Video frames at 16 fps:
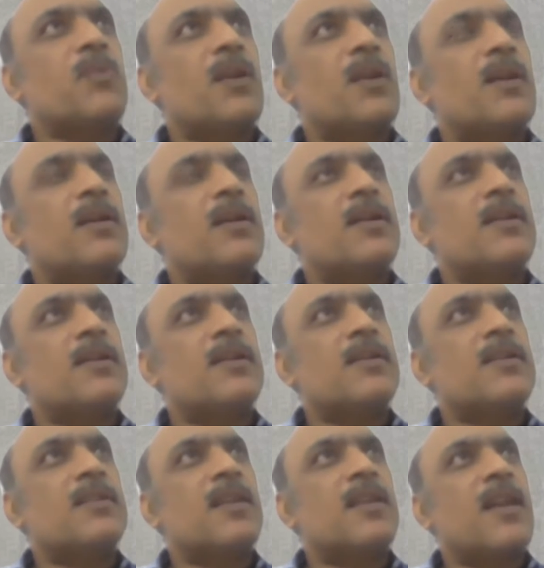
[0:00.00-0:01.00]

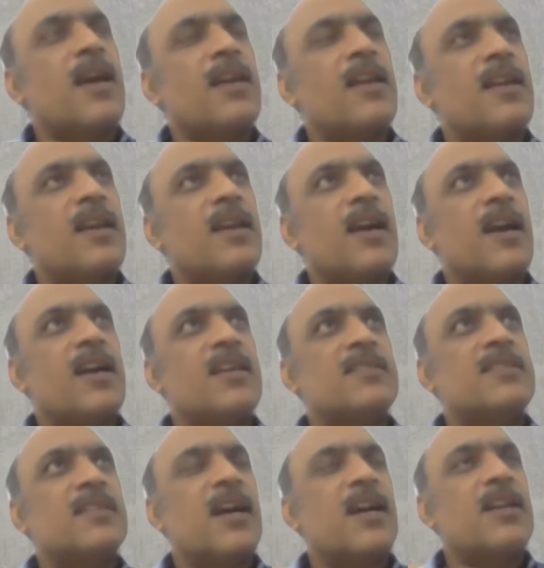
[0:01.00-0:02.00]
then I
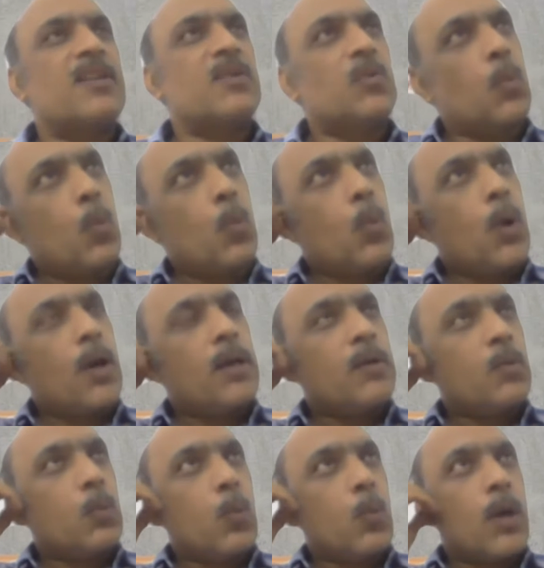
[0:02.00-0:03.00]
realized that
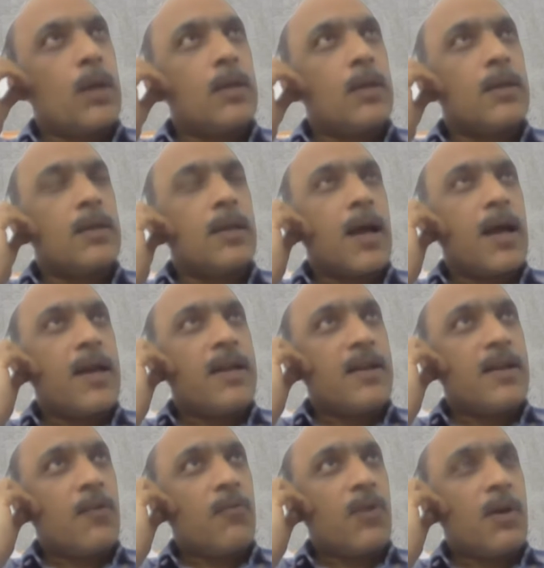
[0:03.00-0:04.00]
what
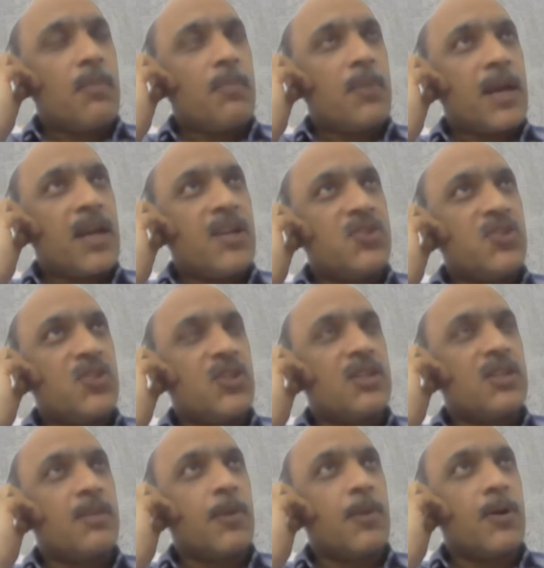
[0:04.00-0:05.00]
kind of
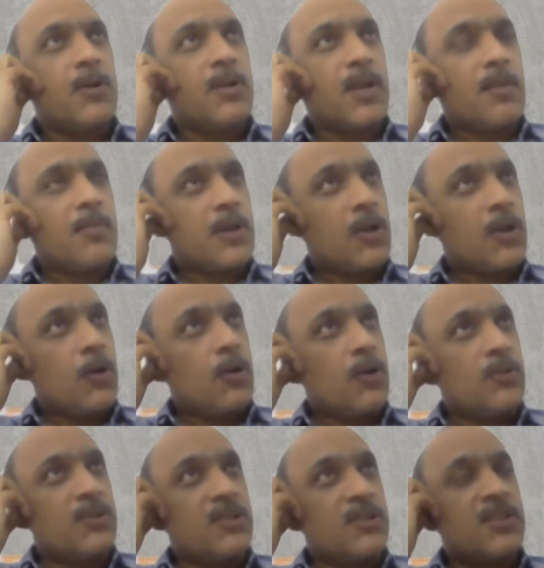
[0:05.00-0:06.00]
apprehension among
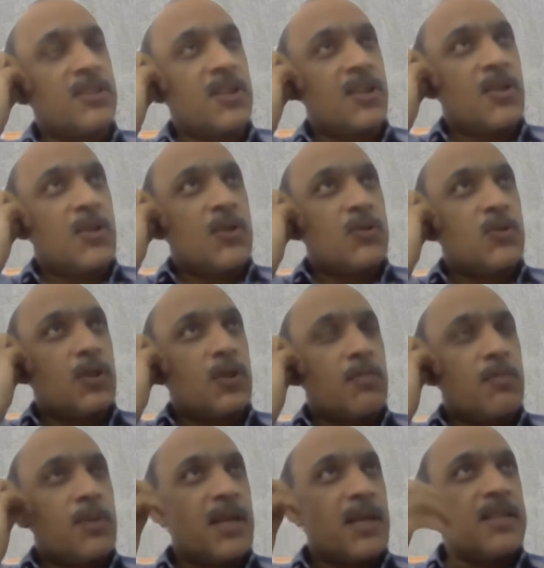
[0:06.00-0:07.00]
dermatologists. So the
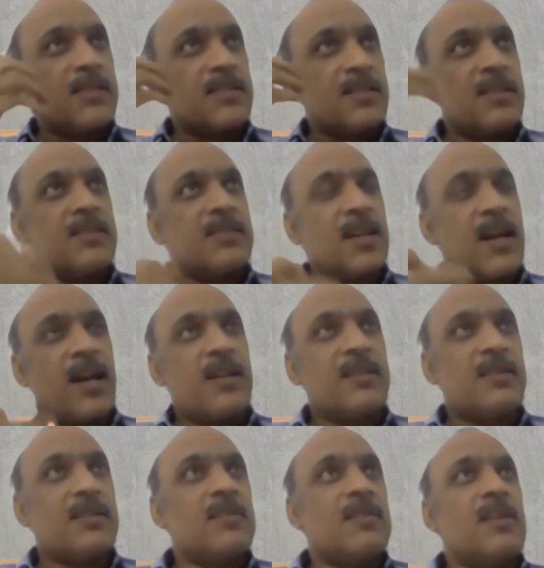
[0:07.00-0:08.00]
biggest is
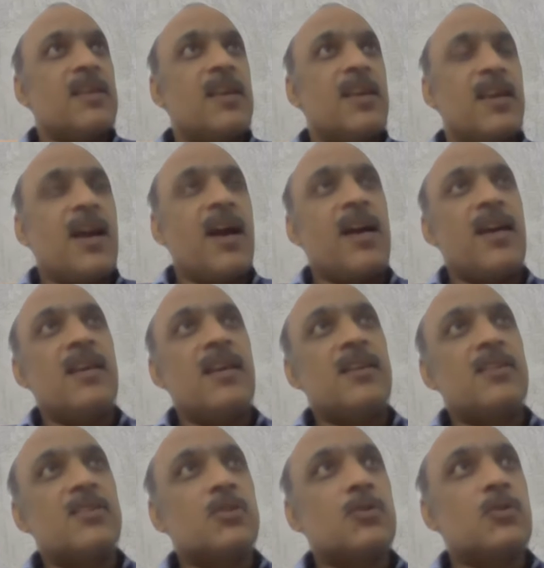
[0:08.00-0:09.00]
that AI
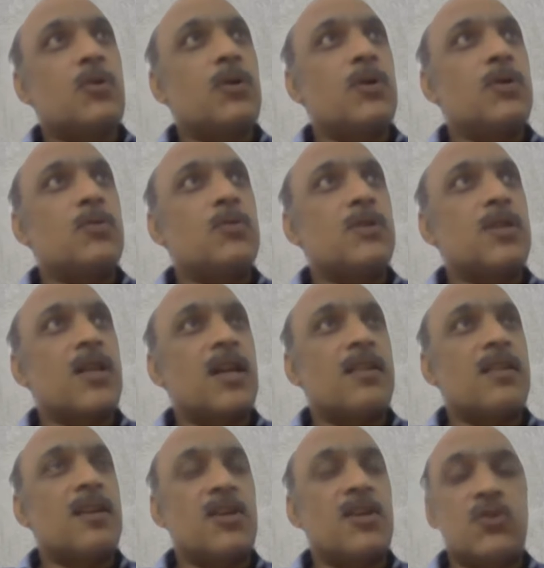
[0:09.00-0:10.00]
is going to
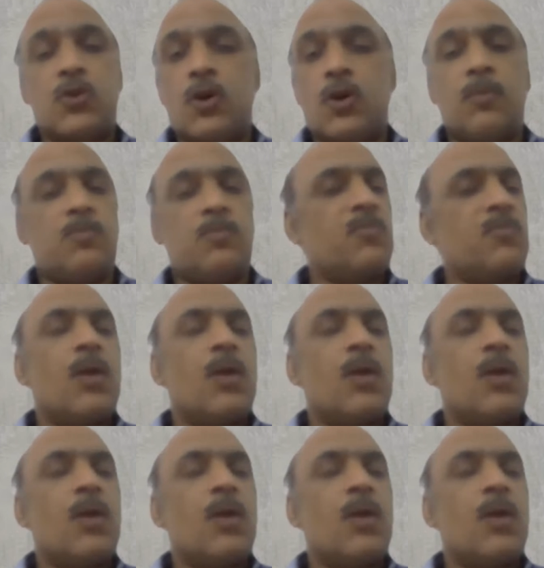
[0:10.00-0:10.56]
take their job,